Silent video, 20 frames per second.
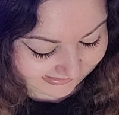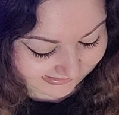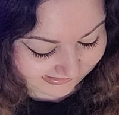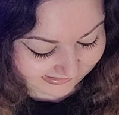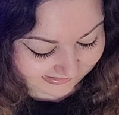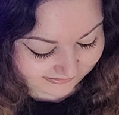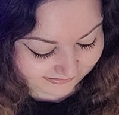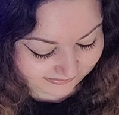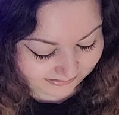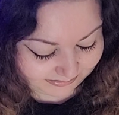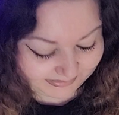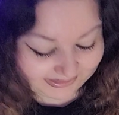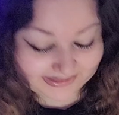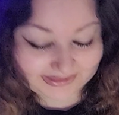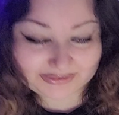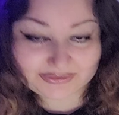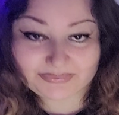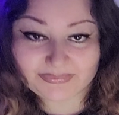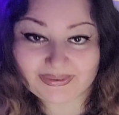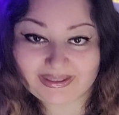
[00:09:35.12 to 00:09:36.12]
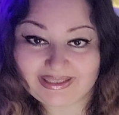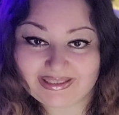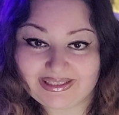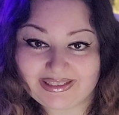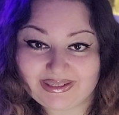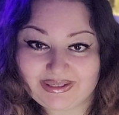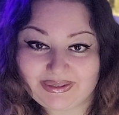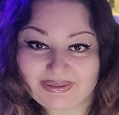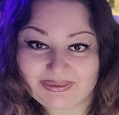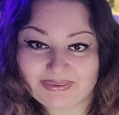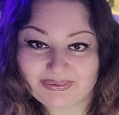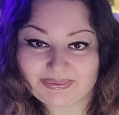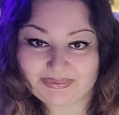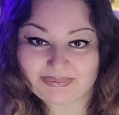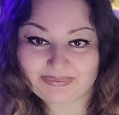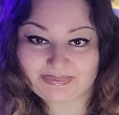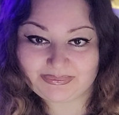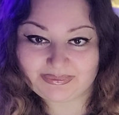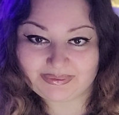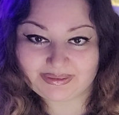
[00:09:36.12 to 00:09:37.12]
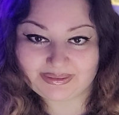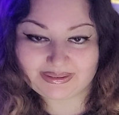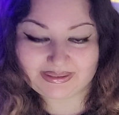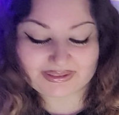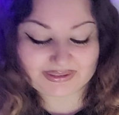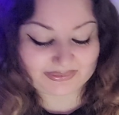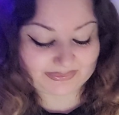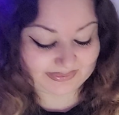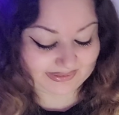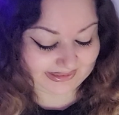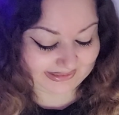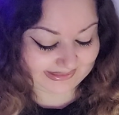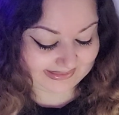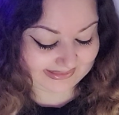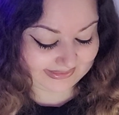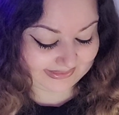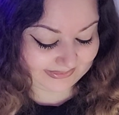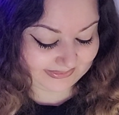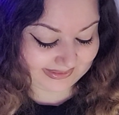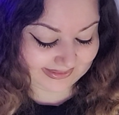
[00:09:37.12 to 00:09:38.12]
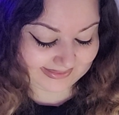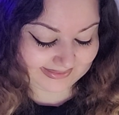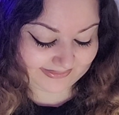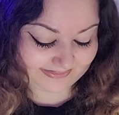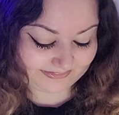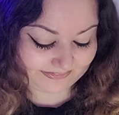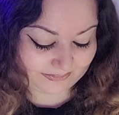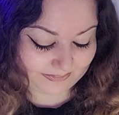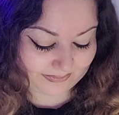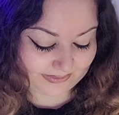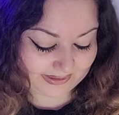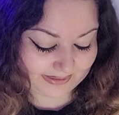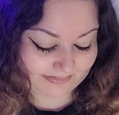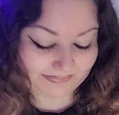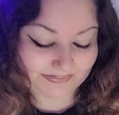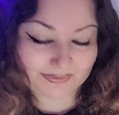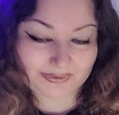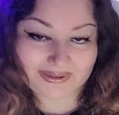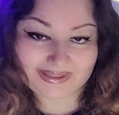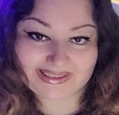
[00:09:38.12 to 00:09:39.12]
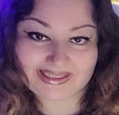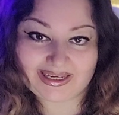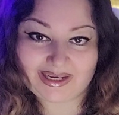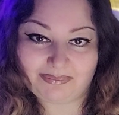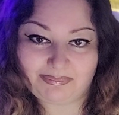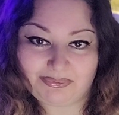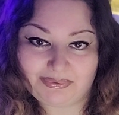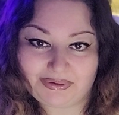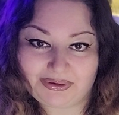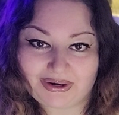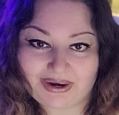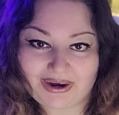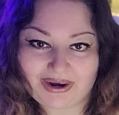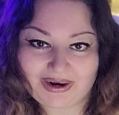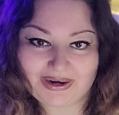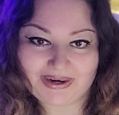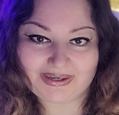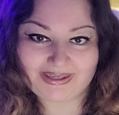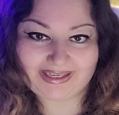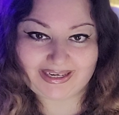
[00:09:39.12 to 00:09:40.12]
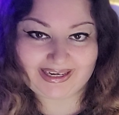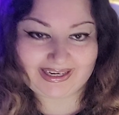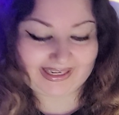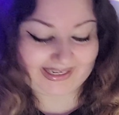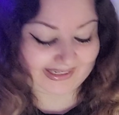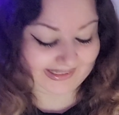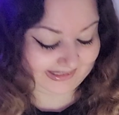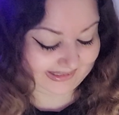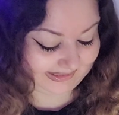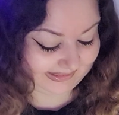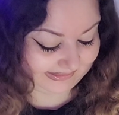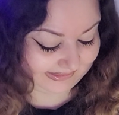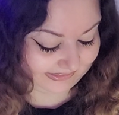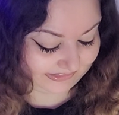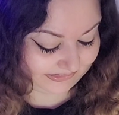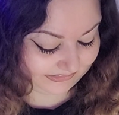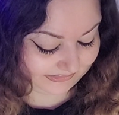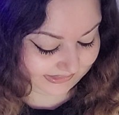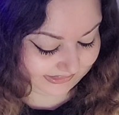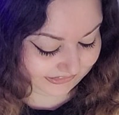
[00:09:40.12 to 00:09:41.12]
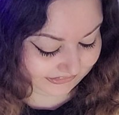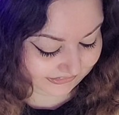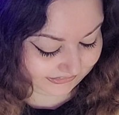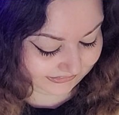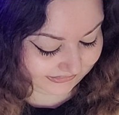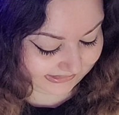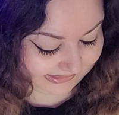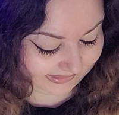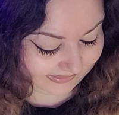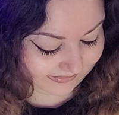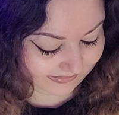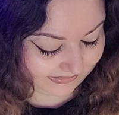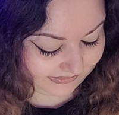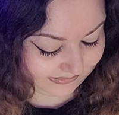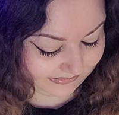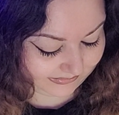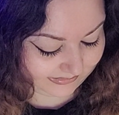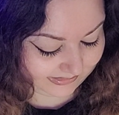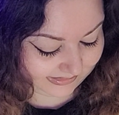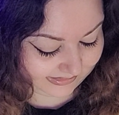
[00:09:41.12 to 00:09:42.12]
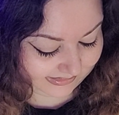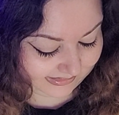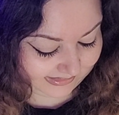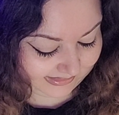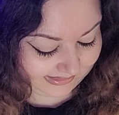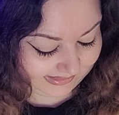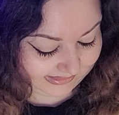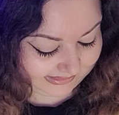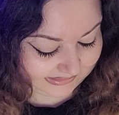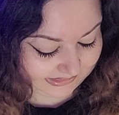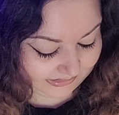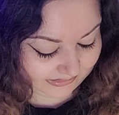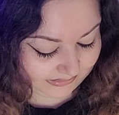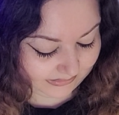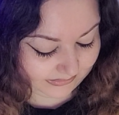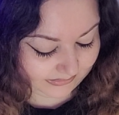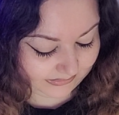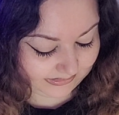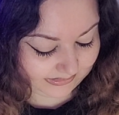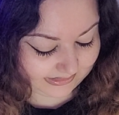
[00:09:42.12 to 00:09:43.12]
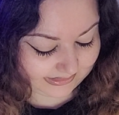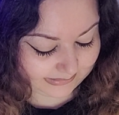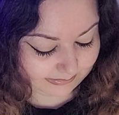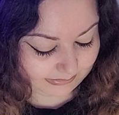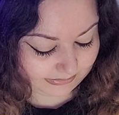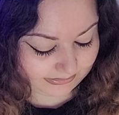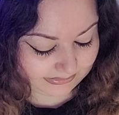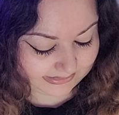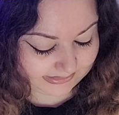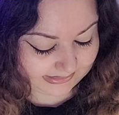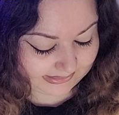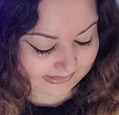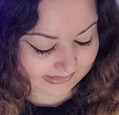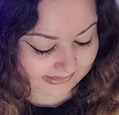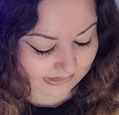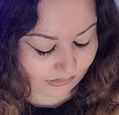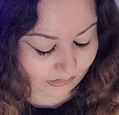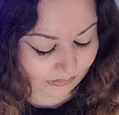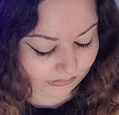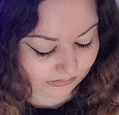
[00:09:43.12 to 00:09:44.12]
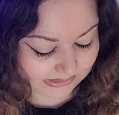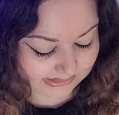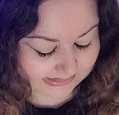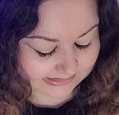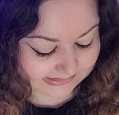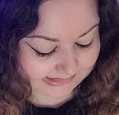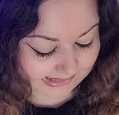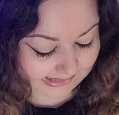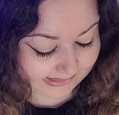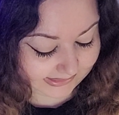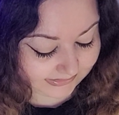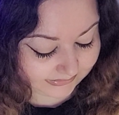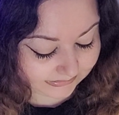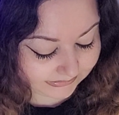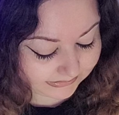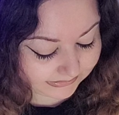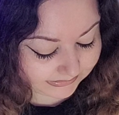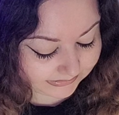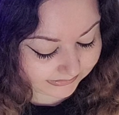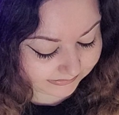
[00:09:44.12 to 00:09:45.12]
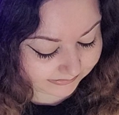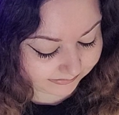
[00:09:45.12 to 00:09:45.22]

It's ruled by the 22. Two and the two, that's a four. Four is the Emperor card and the traditional tarot. So this person holds a title,